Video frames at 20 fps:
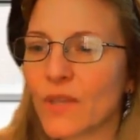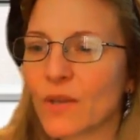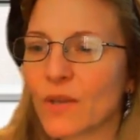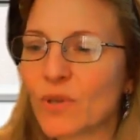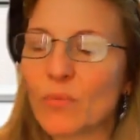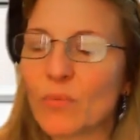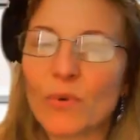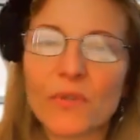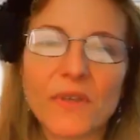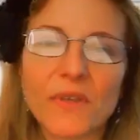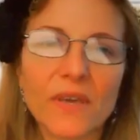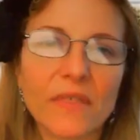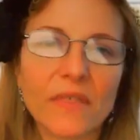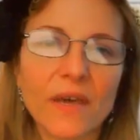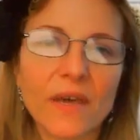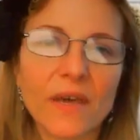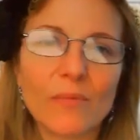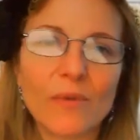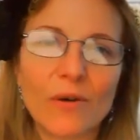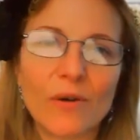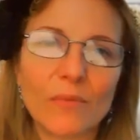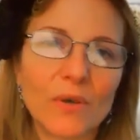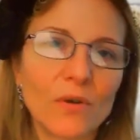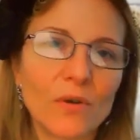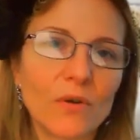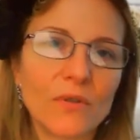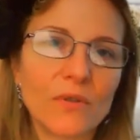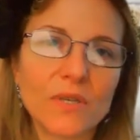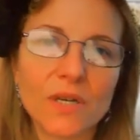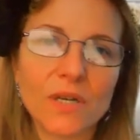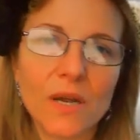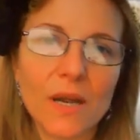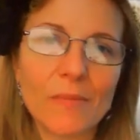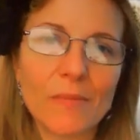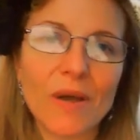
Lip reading: People think that about me all the time.